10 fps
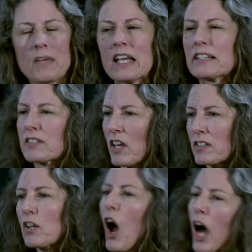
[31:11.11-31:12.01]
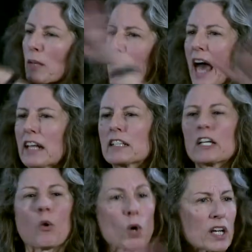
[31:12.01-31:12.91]
It doesn't
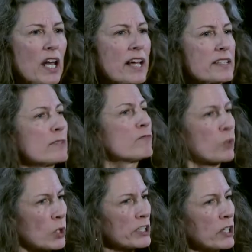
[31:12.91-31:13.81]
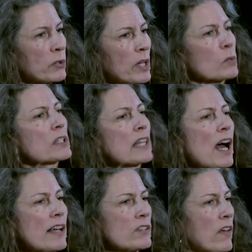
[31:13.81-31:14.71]
automatically organize them for you. It
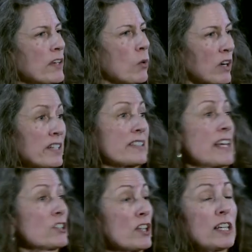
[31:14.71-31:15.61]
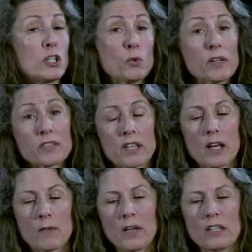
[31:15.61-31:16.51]
relies on the organization that you have set
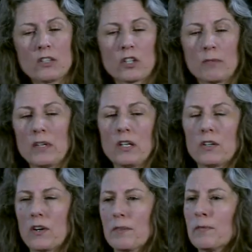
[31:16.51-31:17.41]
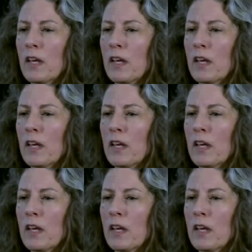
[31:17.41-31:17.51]
up in your computer.